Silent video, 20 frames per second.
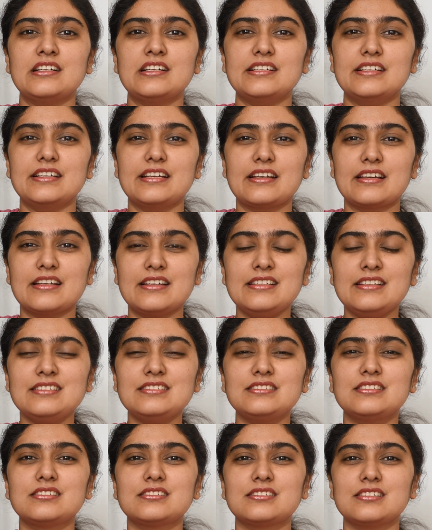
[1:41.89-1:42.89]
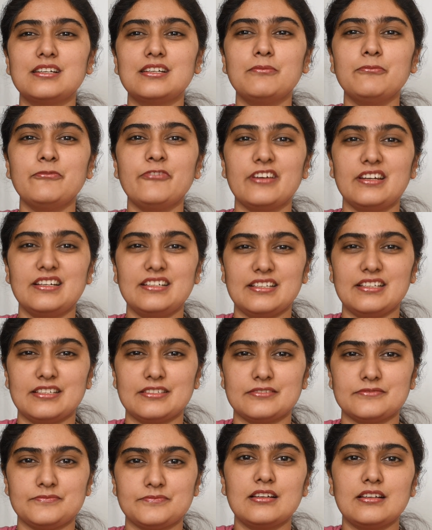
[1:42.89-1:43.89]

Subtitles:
decreased serum ferritin?